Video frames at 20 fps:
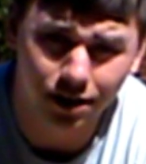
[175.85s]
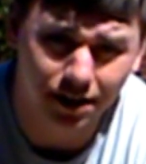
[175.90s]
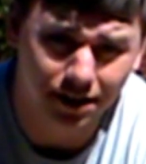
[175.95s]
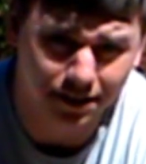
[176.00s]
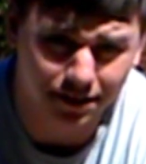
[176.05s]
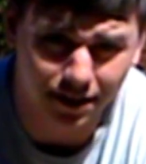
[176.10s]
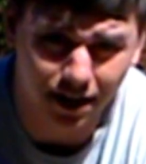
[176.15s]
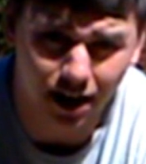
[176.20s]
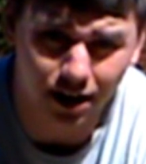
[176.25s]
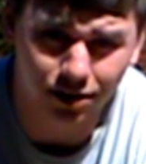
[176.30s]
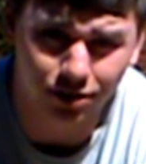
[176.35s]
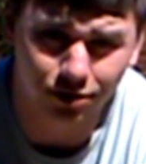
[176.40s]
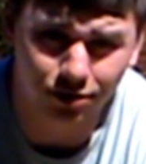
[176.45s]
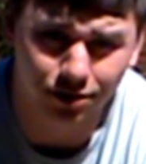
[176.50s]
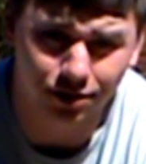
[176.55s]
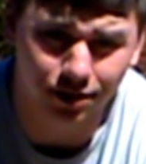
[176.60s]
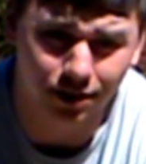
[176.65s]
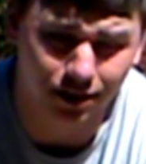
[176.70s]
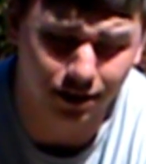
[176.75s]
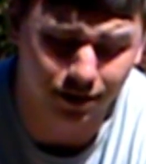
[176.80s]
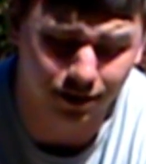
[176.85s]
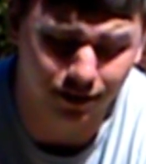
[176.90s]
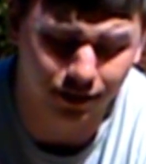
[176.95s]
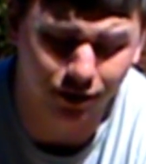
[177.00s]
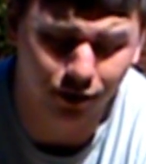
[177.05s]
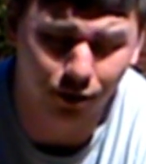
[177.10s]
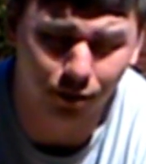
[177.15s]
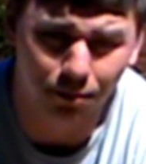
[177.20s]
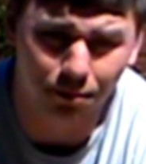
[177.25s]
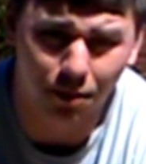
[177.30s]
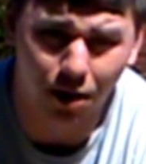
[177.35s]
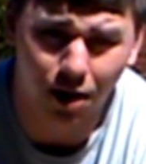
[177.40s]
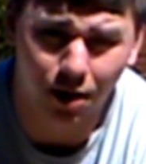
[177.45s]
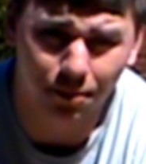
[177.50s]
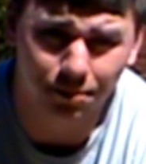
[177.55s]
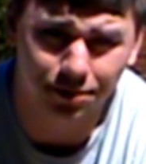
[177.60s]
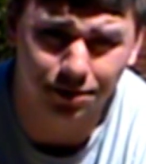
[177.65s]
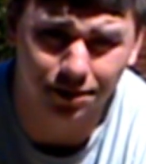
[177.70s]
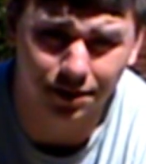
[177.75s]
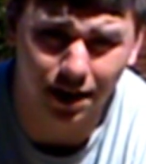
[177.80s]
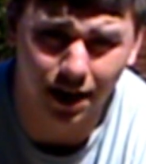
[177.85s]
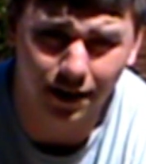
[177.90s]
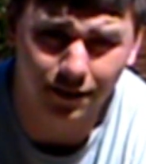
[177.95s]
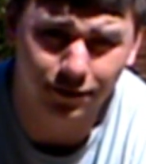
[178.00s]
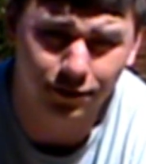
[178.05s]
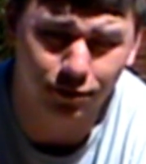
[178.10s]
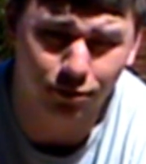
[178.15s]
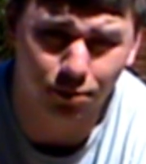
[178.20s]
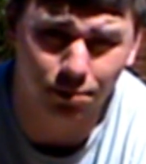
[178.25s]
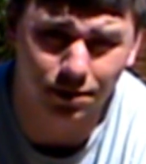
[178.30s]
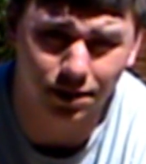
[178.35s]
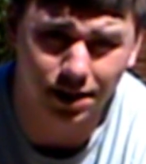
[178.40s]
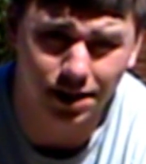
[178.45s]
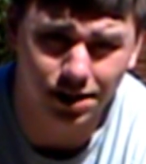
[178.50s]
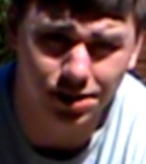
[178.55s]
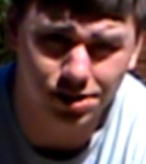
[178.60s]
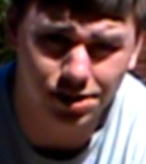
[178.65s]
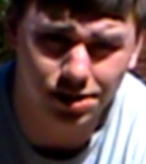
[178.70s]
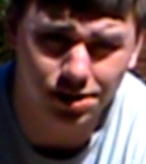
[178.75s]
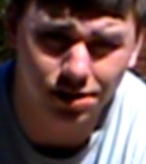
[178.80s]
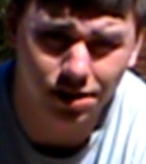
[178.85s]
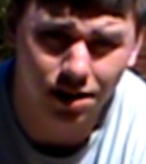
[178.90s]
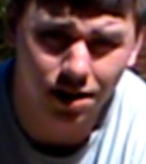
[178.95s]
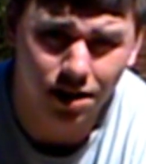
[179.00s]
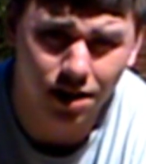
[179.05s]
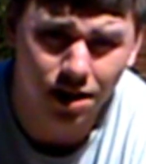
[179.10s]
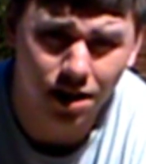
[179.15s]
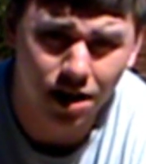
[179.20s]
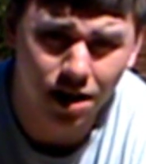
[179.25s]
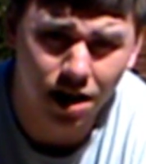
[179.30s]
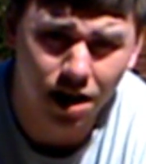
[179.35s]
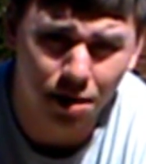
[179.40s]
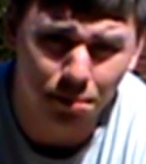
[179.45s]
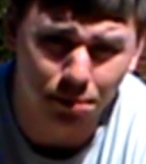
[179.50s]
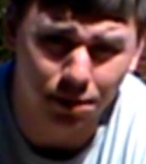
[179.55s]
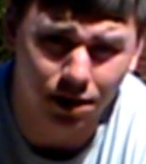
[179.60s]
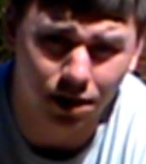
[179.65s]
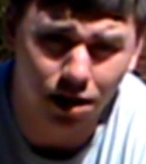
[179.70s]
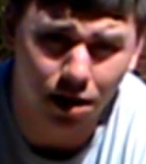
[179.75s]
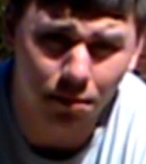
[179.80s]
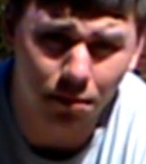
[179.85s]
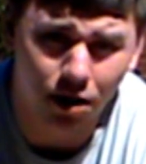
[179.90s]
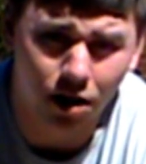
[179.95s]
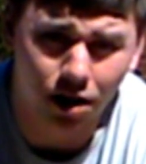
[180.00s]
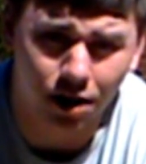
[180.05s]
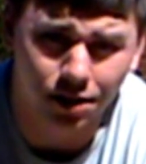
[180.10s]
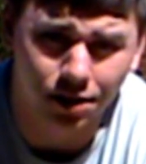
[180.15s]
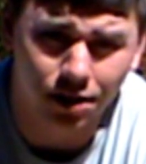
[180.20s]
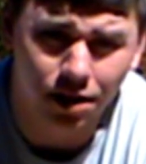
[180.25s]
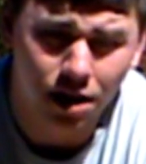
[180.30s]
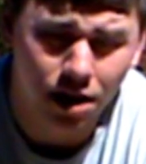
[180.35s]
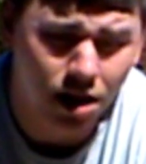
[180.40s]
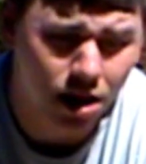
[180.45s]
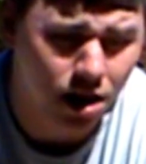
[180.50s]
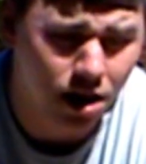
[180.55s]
He's got to use his little mom's knives from the kitchen. And come on.